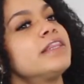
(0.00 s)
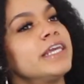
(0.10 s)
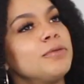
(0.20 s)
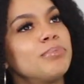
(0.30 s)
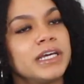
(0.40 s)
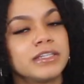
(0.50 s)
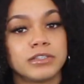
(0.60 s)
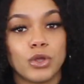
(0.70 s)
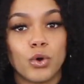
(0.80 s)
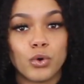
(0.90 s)
any
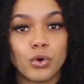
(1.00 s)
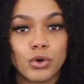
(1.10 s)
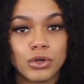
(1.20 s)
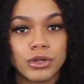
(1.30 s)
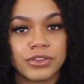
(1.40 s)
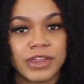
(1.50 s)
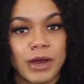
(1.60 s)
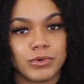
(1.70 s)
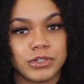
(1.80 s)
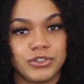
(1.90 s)
place local
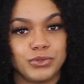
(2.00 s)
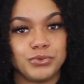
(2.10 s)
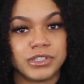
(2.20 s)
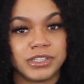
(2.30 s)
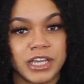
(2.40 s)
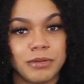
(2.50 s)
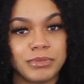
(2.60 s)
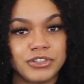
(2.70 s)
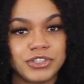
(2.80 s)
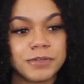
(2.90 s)
that would do the skin
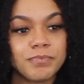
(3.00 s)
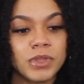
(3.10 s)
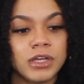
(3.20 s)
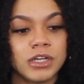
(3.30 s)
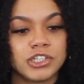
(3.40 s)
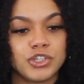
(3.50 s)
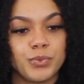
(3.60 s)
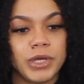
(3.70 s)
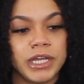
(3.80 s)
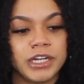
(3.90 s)
bleaching. So
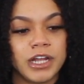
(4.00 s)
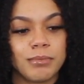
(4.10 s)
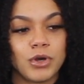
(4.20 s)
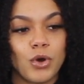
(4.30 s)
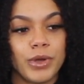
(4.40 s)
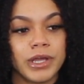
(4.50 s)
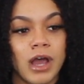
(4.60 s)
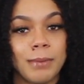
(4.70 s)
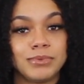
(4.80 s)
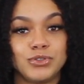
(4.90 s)
we ended up going
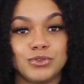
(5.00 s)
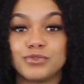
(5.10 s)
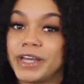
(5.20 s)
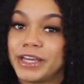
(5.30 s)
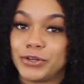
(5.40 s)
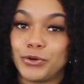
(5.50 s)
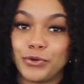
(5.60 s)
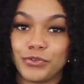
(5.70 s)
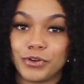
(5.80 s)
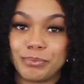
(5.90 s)
up to
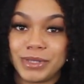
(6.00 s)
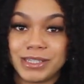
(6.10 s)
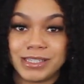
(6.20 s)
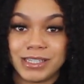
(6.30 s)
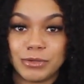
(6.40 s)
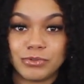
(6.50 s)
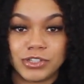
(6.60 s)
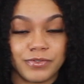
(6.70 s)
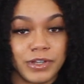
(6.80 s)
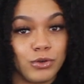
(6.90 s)
Vancouver, BC, which
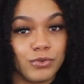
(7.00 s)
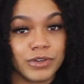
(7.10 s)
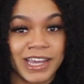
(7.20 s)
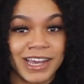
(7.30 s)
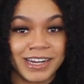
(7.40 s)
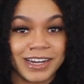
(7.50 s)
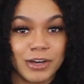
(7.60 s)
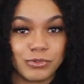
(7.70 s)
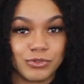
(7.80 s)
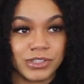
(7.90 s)
is Vancouver,
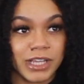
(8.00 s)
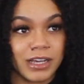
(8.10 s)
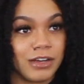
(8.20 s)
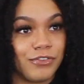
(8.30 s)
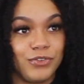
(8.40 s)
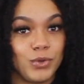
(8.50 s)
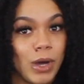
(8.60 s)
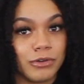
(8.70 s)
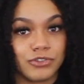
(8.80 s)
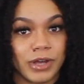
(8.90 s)
Canada, which was like a few
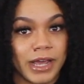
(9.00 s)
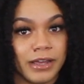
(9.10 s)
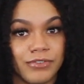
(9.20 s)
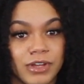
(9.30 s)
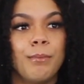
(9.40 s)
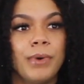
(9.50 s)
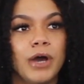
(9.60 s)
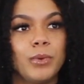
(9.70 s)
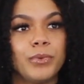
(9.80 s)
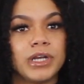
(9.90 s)
hour drive.
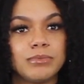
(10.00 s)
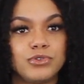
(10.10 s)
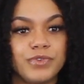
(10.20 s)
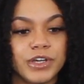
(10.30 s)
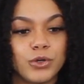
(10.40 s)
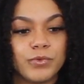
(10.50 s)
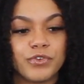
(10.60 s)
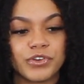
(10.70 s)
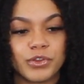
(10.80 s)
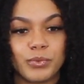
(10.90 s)
But we went up to Vancouver
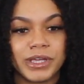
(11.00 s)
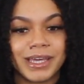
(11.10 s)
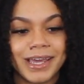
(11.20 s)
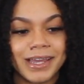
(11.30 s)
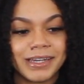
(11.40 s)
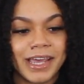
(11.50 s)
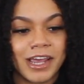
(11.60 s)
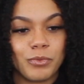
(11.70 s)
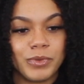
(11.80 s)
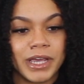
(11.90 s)
for the weekend
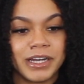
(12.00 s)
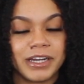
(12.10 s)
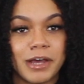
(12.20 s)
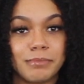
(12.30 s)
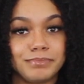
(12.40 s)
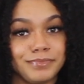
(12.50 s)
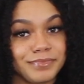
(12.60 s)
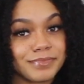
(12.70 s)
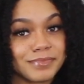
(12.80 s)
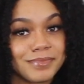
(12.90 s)
and we ended up
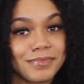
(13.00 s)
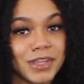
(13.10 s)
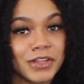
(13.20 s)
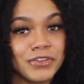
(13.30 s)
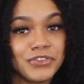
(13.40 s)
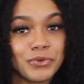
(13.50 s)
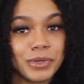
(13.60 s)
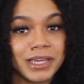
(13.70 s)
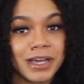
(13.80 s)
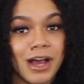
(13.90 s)

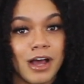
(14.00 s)
doing,